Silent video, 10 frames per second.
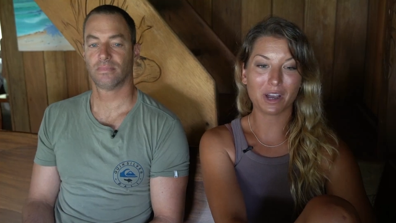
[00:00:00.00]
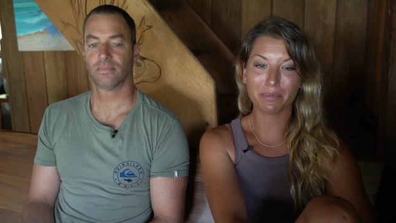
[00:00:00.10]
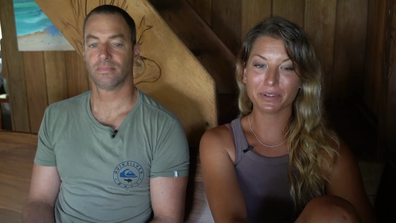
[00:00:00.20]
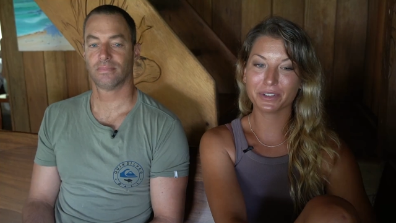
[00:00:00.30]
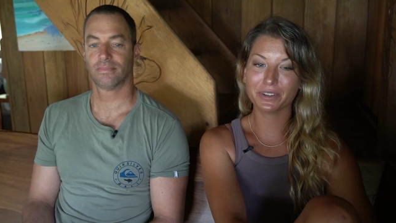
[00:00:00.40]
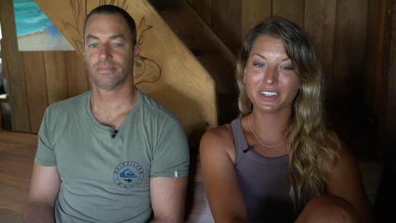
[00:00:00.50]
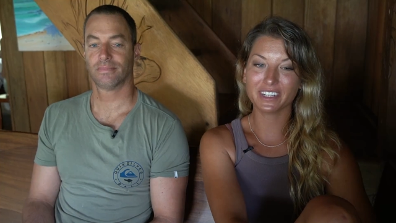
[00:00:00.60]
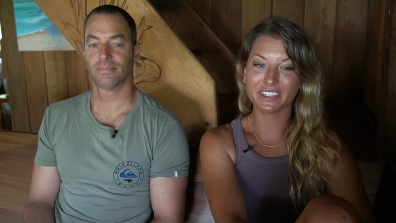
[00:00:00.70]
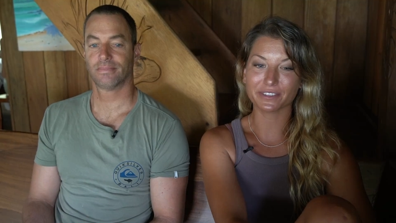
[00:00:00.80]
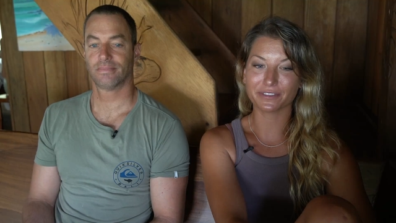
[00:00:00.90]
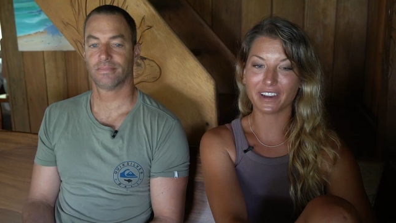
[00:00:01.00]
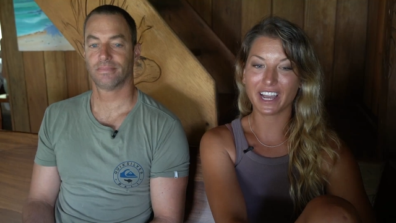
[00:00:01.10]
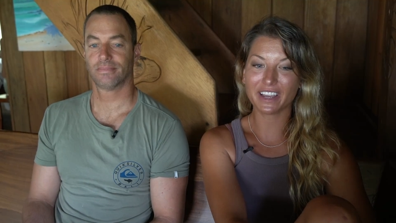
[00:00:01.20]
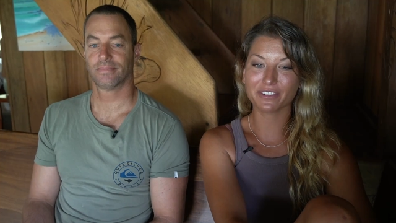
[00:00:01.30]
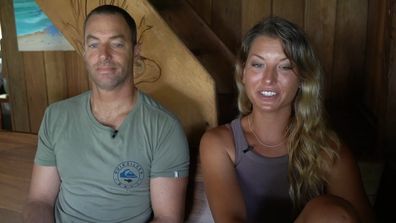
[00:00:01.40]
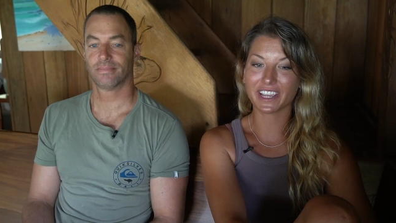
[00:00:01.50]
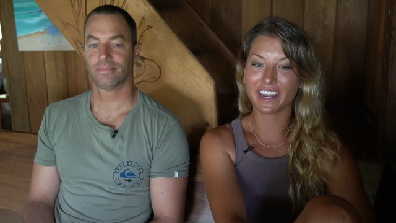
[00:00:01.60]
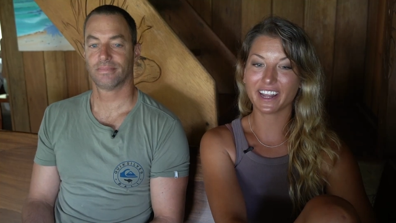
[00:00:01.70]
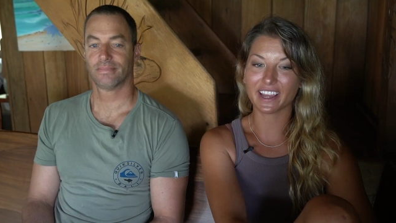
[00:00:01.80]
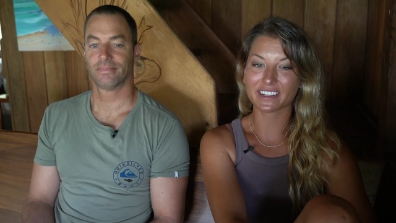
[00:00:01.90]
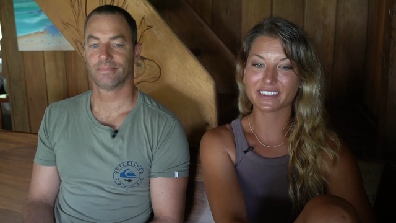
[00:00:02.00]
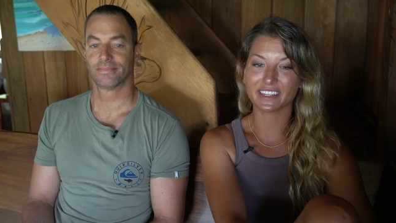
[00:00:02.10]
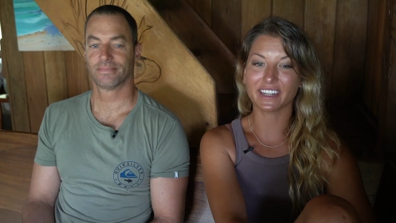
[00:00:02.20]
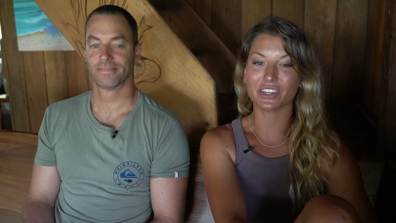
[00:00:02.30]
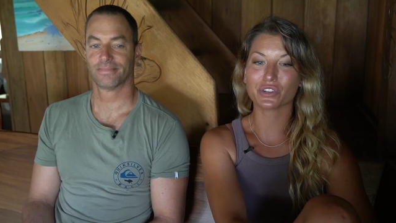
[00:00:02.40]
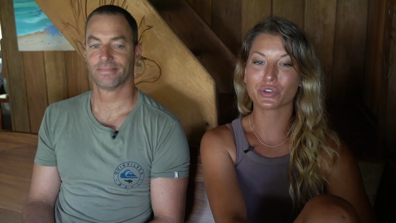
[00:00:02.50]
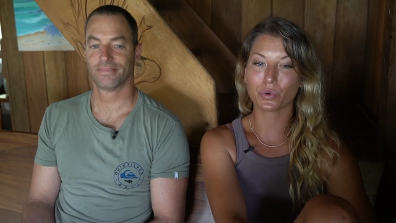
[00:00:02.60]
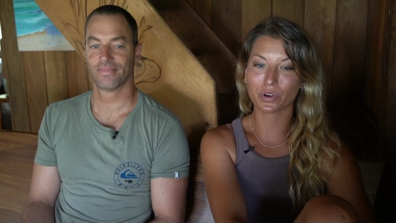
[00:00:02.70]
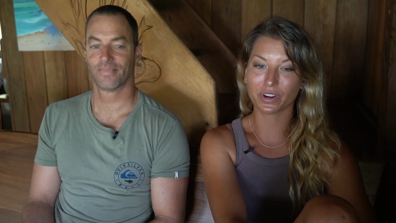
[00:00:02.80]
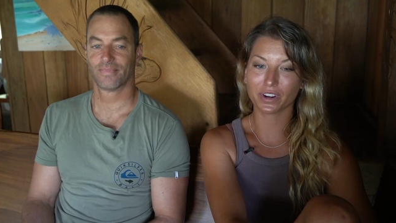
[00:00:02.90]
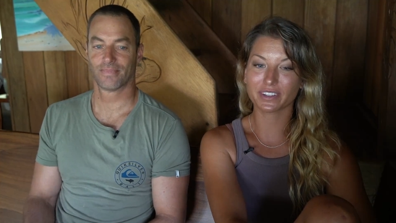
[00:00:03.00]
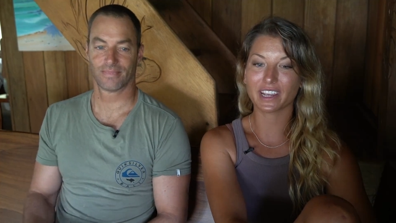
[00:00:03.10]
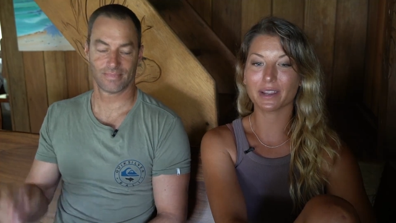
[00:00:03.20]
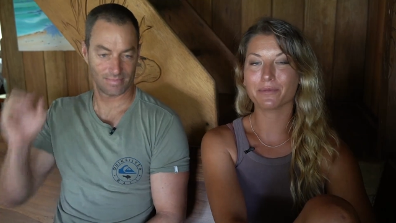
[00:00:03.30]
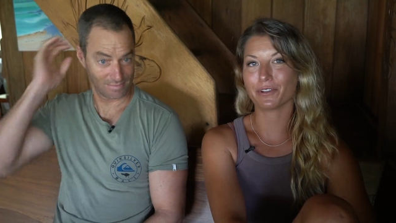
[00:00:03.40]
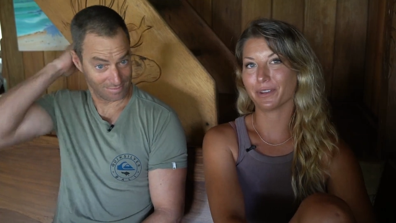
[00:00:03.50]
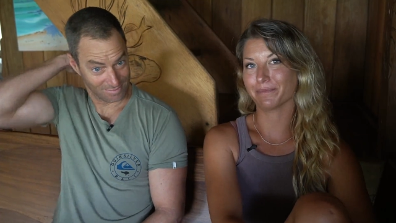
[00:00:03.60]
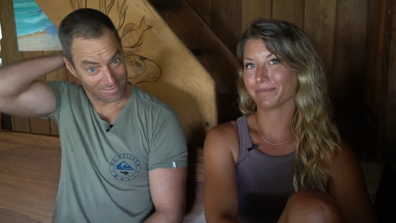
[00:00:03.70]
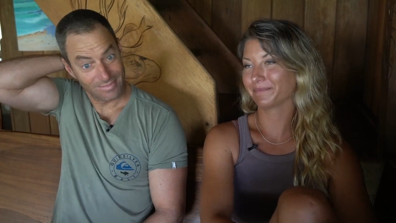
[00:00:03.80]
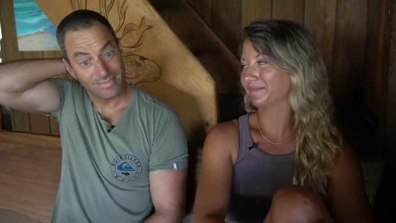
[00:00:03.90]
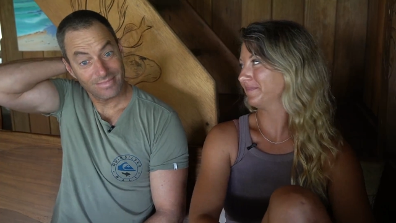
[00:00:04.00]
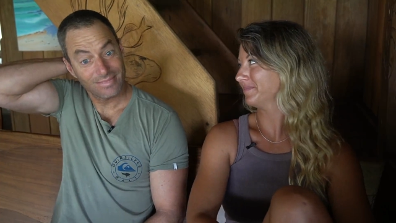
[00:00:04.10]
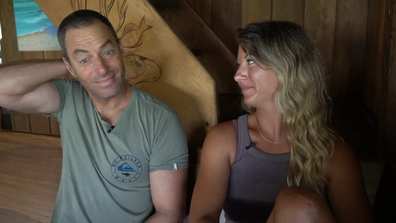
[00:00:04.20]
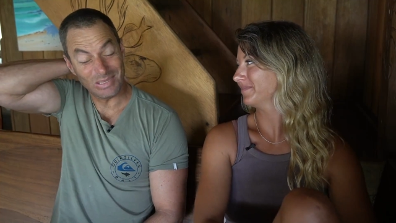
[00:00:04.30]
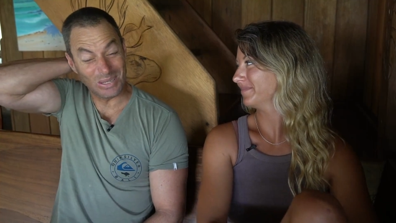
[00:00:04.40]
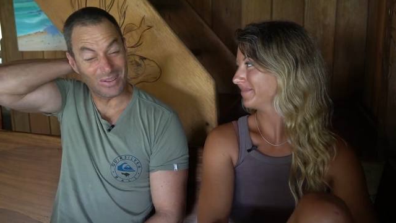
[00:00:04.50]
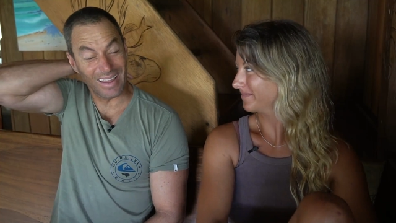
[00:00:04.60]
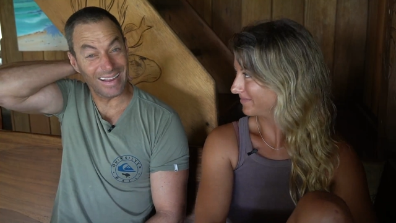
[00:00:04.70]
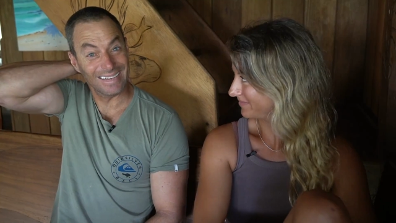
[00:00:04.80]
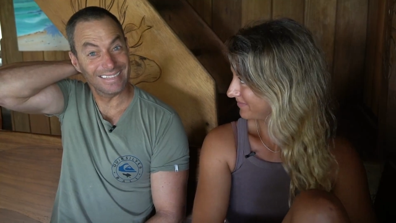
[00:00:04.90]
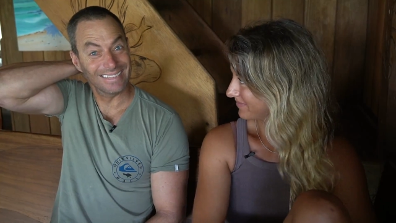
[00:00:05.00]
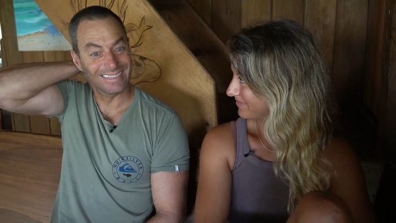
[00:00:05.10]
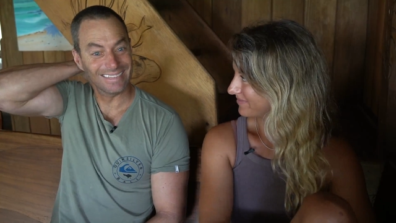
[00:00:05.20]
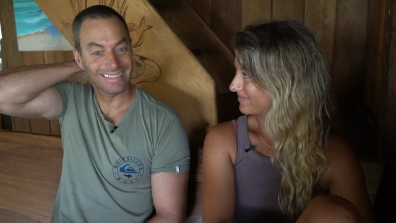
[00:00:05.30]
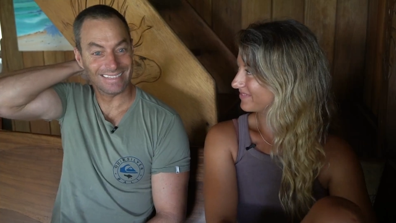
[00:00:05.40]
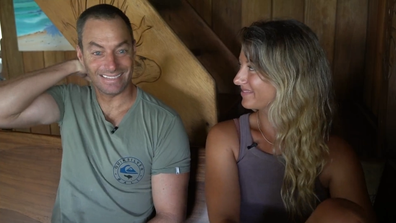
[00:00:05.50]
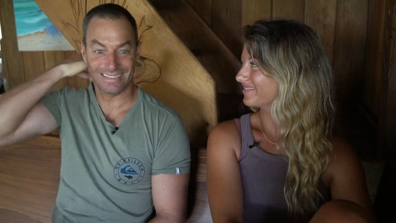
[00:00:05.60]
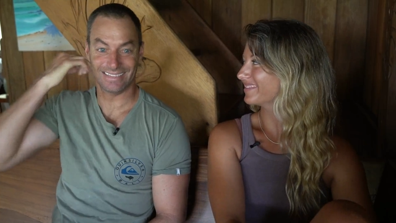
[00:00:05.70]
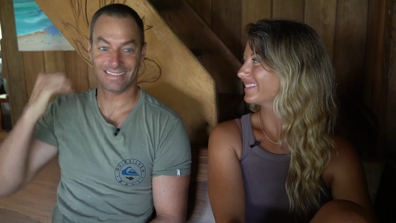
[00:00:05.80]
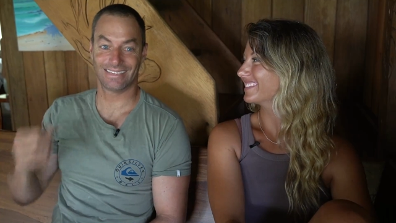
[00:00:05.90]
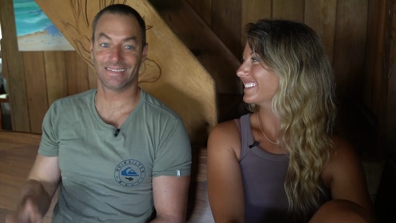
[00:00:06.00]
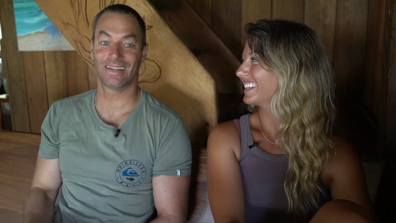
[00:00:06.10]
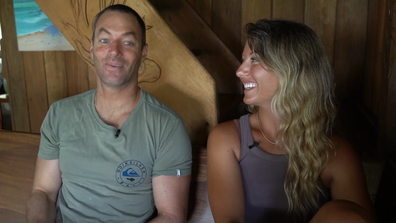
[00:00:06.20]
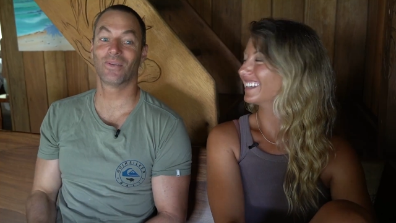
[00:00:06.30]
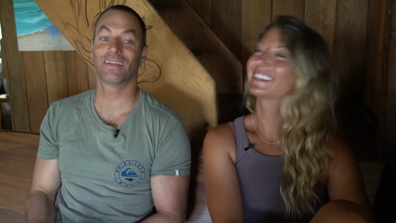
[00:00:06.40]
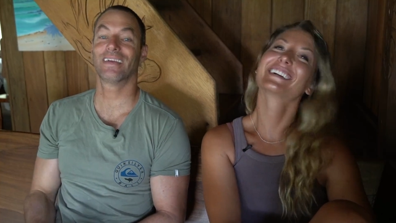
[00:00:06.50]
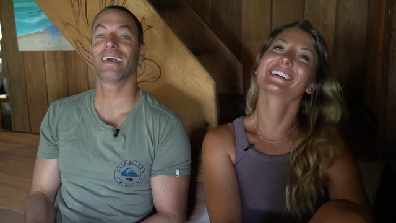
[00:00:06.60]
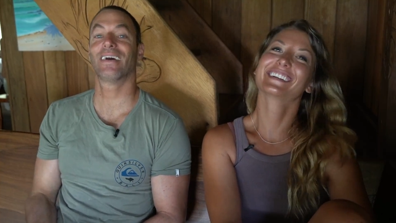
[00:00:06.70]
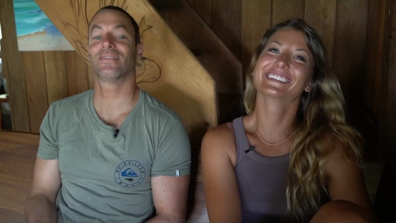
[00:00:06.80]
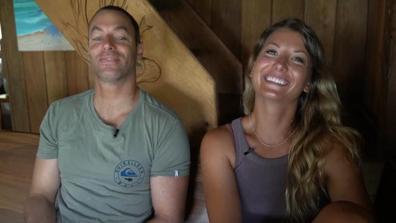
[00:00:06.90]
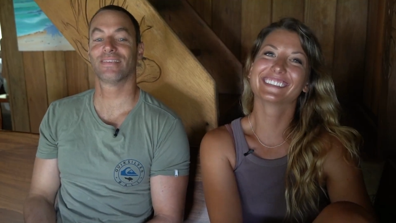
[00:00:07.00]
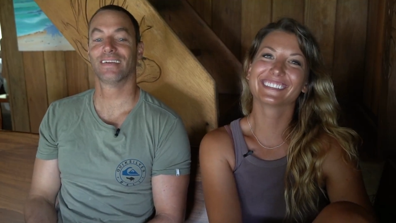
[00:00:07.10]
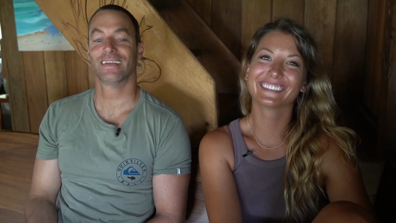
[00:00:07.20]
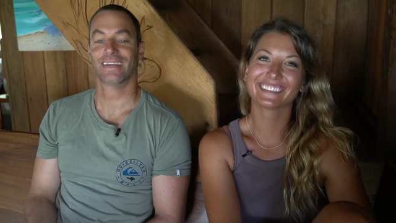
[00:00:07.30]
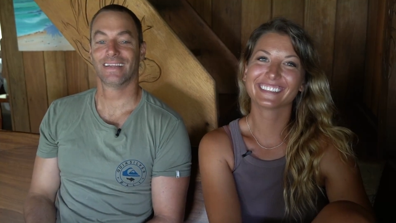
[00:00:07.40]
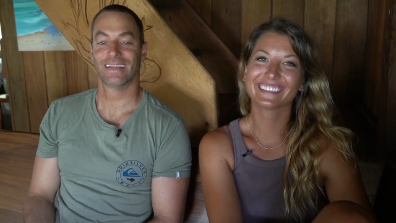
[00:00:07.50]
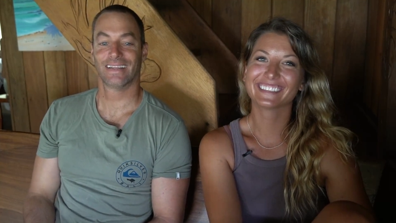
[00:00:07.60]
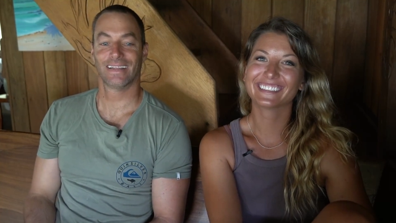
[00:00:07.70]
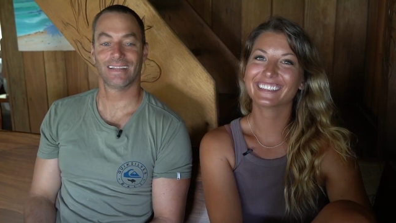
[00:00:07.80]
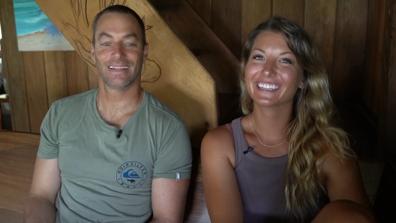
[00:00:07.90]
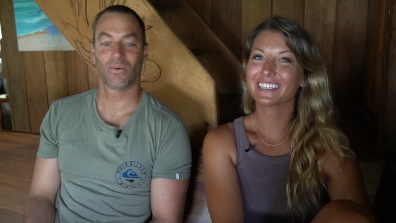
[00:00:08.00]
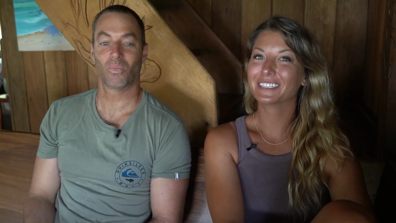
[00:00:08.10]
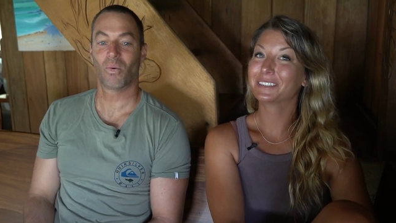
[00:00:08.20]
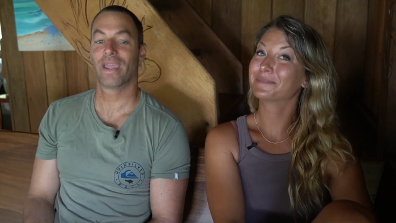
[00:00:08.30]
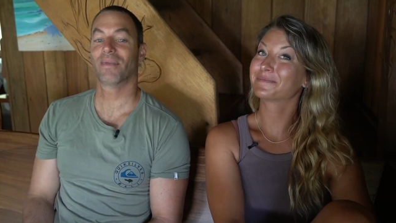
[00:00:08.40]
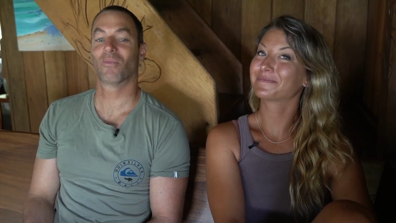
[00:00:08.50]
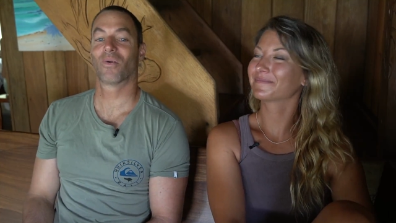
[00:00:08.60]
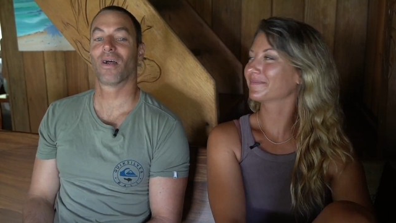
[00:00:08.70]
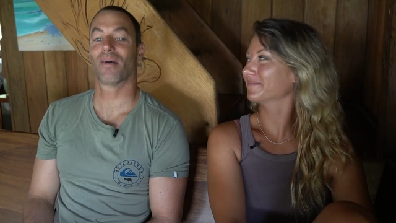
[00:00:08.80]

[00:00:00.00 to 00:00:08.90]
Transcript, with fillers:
Speaker 1: opportunity to 5 or 10x in a shorter time frame?
Speaker 2: Do they? Do they really have way more